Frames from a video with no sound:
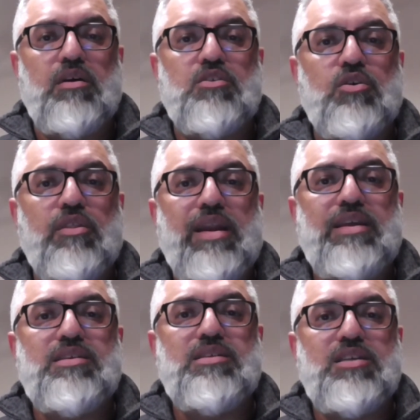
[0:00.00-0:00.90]
So that
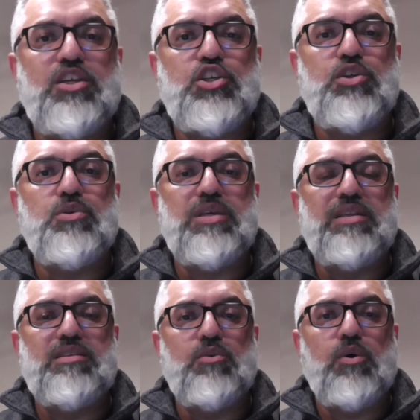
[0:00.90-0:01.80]
is tissues
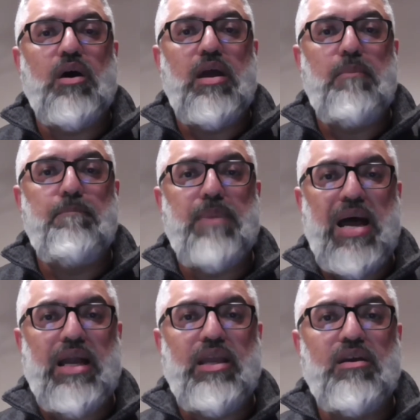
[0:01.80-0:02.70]
into a
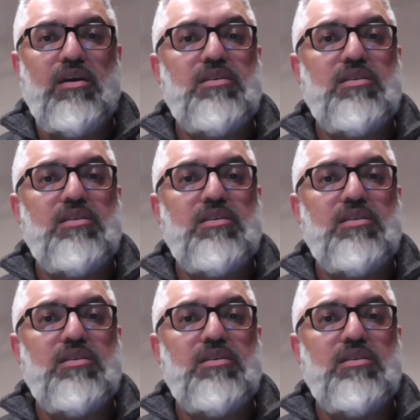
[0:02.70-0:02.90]
bag,